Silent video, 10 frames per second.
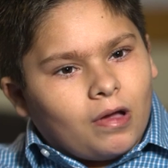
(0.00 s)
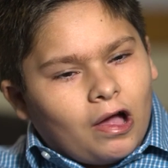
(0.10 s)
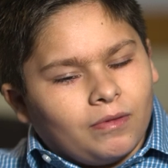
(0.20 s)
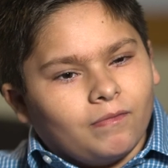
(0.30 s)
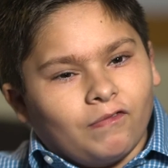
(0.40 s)

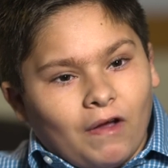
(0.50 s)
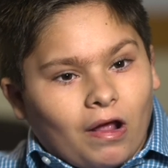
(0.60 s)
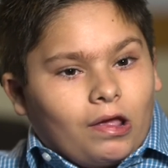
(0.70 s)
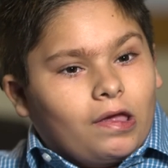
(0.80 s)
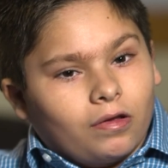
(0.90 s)
I'm
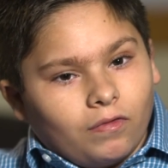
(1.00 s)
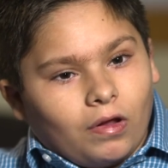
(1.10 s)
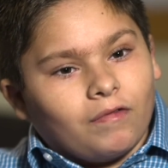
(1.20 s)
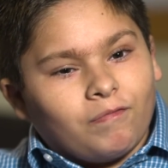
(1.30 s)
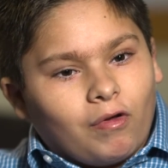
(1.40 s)
very
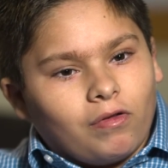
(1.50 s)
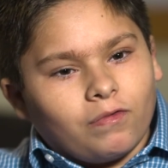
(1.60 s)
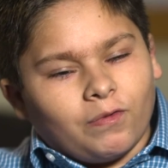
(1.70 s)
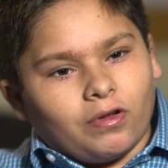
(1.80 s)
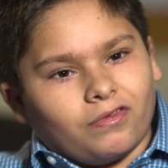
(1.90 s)
grateful
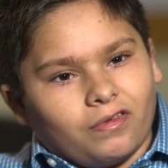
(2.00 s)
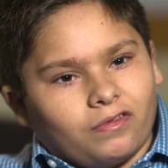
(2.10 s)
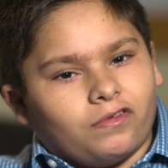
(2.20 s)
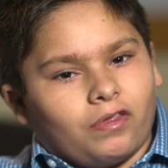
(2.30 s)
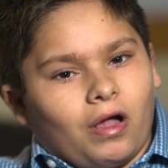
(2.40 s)
for
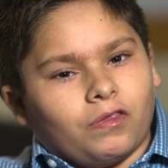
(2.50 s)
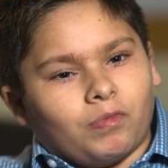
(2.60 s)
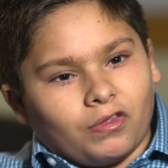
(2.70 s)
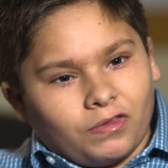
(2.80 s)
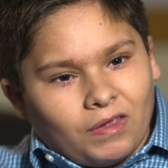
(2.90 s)
Children's
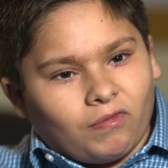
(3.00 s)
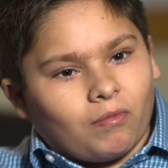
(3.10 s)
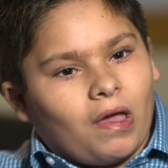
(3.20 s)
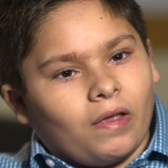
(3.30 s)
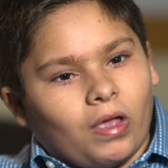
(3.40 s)
Hospital
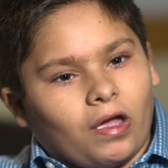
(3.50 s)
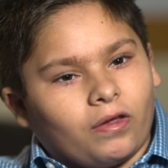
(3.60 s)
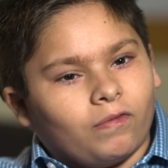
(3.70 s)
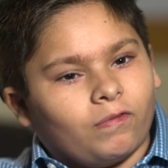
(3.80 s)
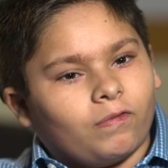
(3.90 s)
saving my
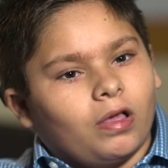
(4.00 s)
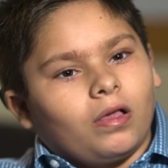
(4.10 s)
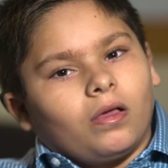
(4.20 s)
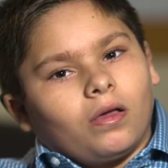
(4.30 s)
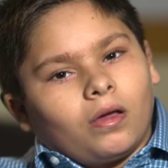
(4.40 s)
life,
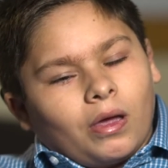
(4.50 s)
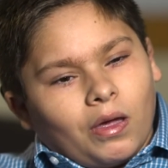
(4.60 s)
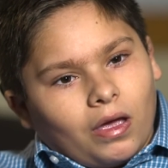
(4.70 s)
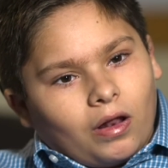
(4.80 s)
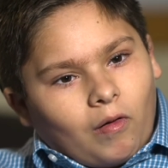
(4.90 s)

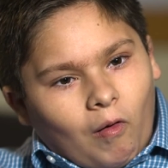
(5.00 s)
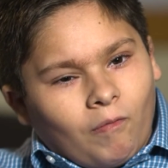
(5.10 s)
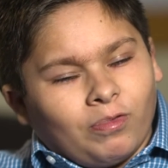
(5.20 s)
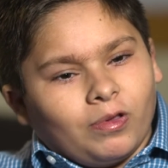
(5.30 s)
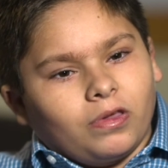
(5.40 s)
and
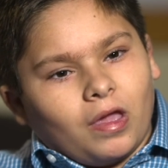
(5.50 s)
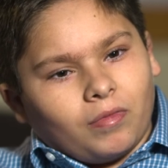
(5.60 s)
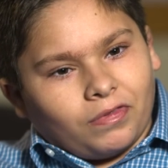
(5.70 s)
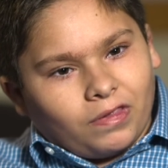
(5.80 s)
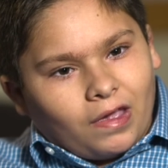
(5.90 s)
hopefully they
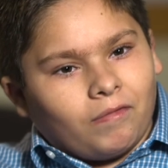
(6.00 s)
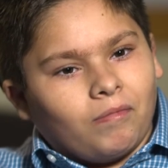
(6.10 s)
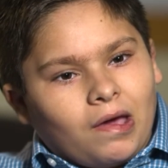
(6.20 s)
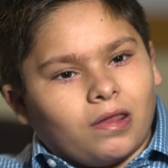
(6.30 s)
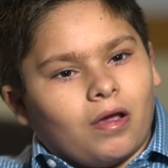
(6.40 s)
will save
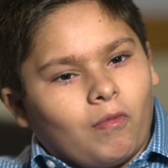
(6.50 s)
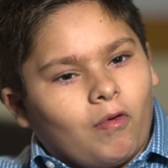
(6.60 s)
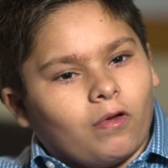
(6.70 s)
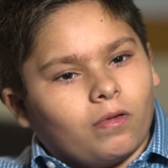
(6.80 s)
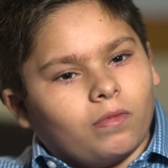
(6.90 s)
many
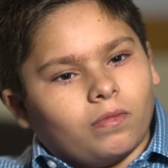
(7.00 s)
more.